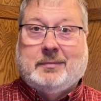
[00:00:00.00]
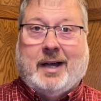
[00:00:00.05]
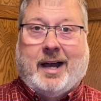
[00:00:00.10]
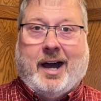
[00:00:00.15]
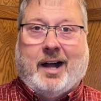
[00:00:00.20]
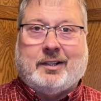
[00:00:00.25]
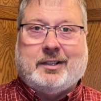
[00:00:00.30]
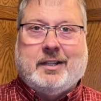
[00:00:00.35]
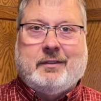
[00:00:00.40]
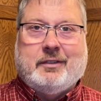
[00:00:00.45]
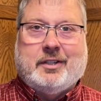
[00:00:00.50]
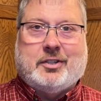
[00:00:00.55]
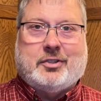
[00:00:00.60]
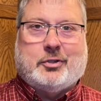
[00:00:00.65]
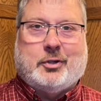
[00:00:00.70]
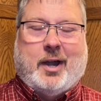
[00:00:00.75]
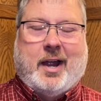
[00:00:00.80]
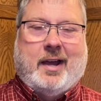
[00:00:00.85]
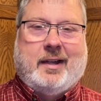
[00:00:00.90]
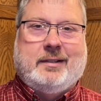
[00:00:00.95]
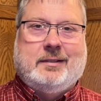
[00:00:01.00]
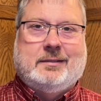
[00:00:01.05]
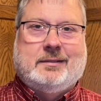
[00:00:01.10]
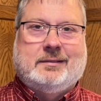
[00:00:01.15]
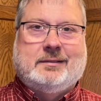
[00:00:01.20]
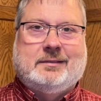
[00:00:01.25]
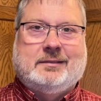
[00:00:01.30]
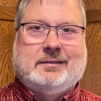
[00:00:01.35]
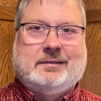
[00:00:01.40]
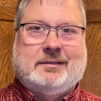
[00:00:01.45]
I'll give it a try.
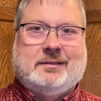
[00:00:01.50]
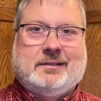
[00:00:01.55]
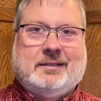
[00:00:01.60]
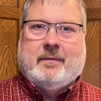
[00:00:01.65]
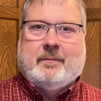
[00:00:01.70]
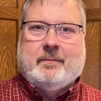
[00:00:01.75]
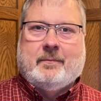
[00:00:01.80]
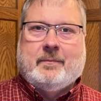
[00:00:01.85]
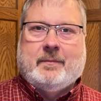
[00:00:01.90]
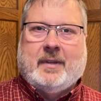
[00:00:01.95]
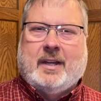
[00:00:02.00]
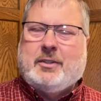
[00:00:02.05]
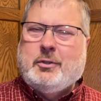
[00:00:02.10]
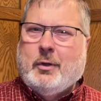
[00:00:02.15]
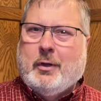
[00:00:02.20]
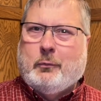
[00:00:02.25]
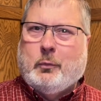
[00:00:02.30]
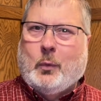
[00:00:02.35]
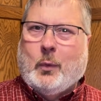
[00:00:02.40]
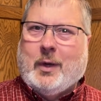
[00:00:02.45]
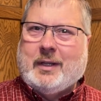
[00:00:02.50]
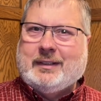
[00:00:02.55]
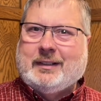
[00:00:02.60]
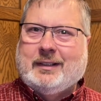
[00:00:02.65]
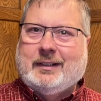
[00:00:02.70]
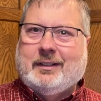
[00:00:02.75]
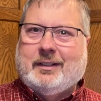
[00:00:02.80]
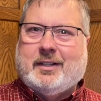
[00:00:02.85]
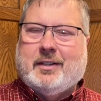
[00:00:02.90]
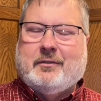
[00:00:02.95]
I do have one
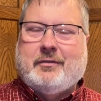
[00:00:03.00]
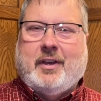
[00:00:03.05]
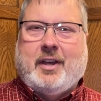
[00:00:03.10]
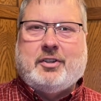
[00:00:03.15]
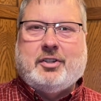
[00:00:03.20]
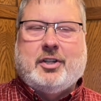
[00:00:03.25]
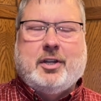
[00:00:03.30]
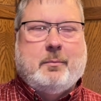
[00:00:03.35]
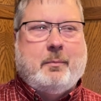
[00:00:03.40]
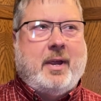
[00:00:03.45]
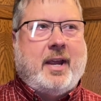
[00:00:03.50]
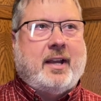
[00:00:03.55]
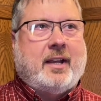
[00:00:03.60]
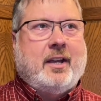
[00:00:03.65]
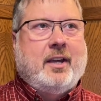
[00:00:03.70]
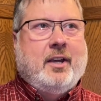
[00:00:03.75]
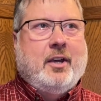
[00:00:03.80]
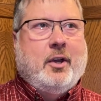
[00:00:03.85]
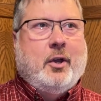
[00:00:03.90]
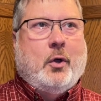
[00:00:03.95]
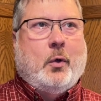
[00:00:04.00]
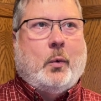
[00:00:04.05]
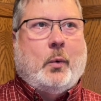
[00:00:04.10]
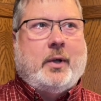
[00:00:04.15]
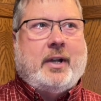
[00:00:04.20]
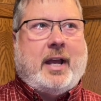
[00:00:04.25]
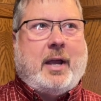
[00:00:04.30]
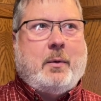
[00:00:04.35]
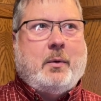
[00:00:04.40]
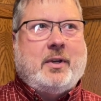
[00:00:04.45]
little confession to make.
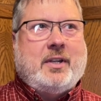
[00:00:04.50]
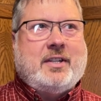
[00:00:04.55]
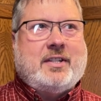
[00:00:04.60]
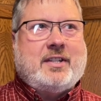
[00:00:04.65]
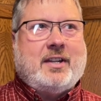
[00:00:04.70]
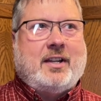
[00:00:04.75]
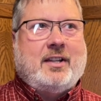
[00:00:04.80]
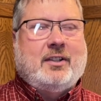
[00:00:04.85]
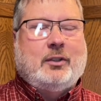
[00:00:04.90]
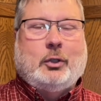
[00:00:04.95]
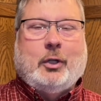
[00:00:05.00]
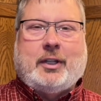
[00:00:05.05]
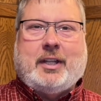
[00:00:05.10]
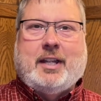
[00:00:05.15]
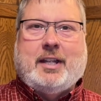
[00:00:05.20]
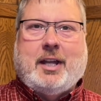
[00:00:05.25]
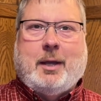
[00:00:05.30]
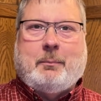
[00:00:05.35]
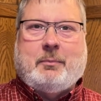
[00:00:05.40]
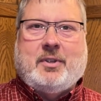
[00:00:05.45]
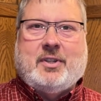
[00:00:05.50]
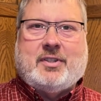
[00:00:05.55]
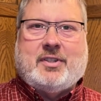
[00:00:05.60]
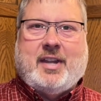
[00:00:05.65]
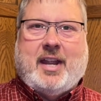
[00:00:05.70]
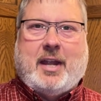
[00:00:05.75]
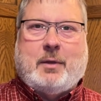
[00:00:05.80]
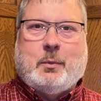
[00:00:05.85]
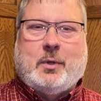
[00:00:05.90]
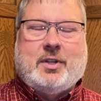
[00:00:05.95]
When I was looking up this
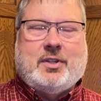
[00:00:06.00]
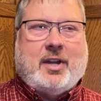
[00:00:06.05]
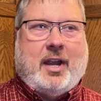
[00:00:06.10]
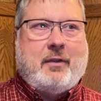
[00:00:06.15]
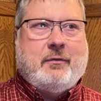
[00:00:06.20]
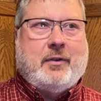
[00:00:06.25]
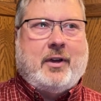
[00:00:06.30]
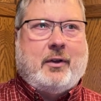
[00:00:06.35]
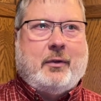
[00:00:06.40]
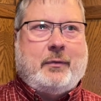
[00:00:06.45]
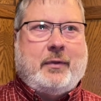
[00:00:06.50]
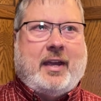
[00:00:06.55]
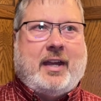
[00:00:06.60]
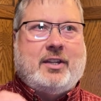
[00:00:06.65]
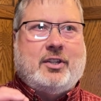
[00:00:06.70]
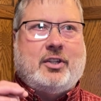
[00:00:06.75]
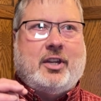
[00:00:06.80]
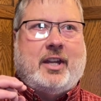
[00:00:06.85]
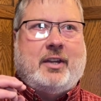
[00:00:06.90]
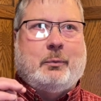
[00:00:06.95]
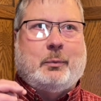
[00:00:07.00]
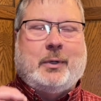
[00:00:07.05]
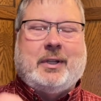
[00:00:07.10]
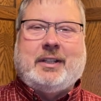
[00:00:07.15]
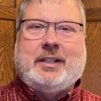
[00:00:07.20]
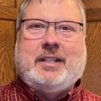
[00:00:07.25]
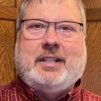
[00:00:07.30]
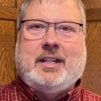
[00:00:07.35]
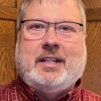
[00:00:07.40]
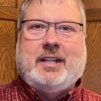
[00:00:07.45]
sandwich, I found that you
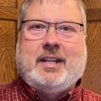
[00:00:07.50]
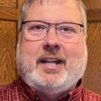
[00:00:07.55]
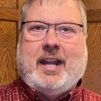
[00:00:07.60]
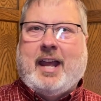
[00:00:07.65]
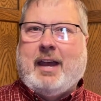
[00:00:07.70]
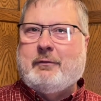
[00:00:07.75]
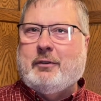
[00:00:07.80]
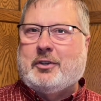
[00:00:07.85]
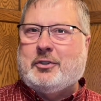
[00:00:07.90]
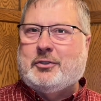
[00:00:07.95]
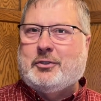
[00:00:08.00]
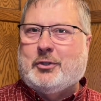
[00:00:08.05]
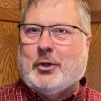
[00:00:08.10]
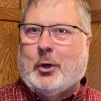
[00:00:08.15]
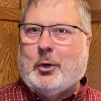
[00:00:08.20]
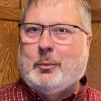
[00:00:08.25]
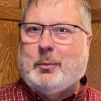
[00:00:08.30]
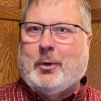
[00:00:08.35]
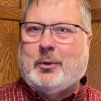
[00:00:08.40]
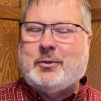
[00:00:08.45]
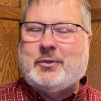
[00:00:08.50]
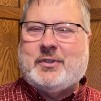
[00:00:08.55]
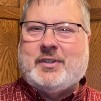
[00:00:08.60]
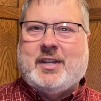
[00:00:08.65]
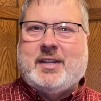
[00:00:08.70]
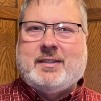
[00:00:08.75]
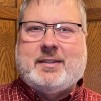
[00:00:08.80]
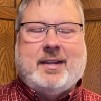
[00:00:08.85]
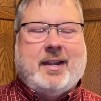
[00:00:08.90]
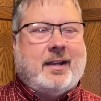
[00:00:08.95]
really needed to have adobo
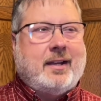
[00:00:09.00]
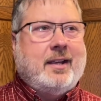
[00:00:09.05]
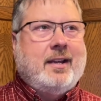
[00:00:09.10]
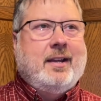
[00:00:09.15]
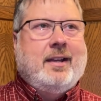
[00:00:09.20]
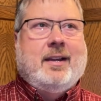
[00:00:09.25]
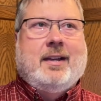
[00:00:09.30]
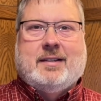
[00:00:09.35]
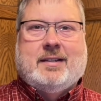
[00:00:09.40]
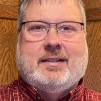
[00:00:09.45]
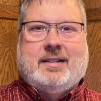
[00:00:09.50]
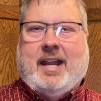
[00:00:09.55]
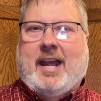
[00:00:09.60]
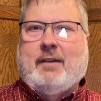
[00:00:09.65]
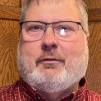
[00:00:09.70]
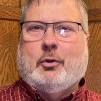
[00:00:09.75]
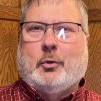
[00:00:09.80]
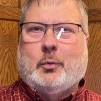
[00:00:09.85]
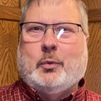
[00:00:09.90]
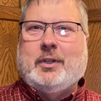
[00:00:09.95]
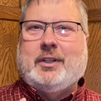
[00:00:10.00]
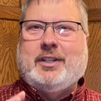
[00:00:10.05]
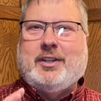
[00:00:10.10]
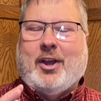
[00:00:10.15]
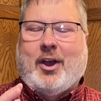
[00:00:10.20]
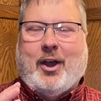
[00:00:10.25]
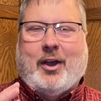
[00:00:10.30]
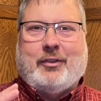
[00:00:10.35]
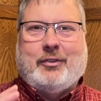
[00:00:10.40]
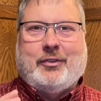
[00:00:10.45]
seasoning to have a really
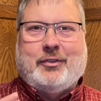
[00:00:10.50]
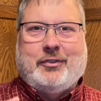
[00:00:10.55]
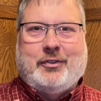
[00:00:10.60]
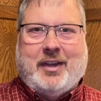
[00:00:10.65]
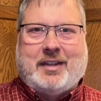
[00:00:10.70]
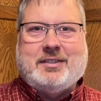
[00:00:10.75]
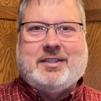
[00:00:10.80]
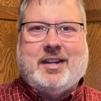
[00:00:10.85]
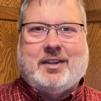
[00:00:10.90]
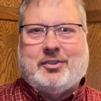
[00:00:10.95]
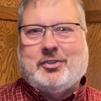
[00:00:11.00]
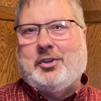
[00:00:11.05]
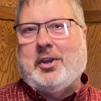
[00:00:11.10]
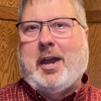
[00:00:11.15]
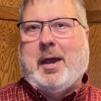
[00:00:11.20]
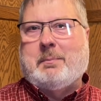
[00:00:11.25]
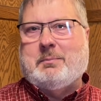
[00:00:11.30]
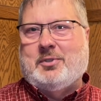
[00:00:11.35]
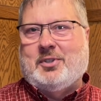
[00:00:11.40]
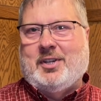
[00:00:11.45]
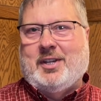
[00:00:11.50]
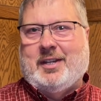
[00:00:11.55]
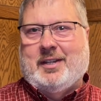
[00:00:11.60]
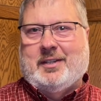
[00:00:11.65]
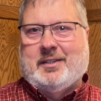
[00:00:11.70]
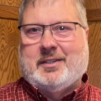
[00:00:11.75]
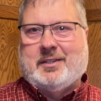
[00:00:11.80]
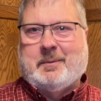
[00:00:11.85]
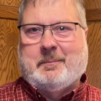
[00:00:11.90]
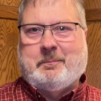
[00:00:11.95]
authentic chopped
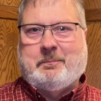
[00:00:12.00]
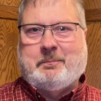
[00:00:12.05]
cheese.